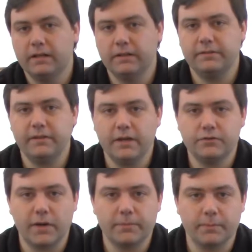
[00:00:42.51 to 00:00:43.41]
Let's say I
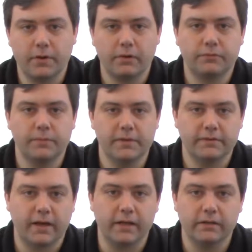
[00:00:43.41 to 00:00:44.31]
drop the ball from
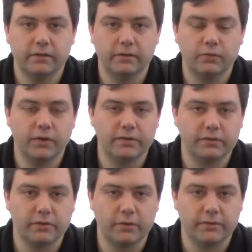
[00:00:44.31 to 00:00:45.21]
this height. Where
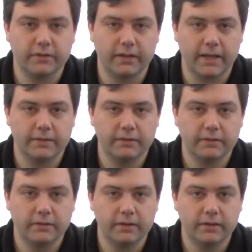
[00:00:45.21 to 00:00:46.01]
is it going to land?